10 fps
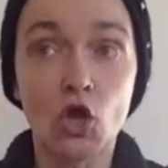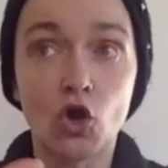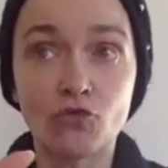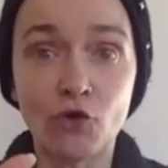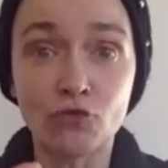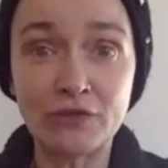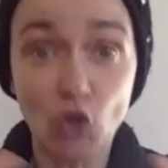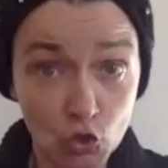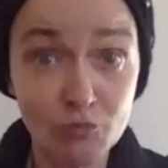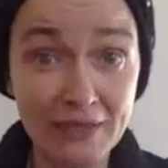of a
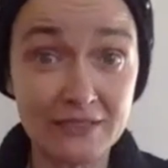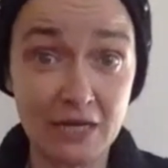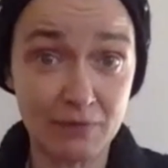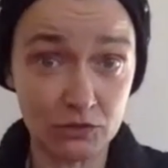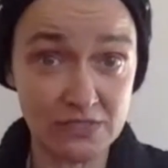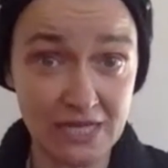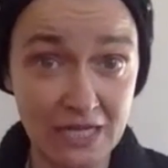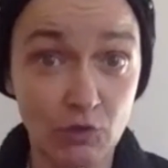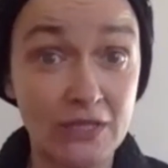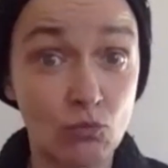documentary about this
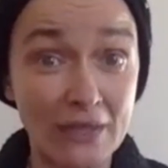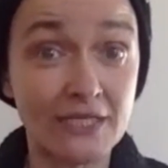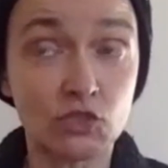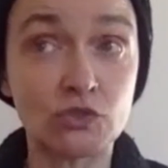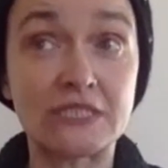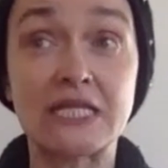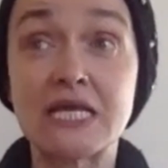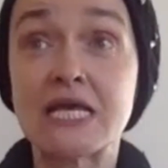animal, the way they are treated,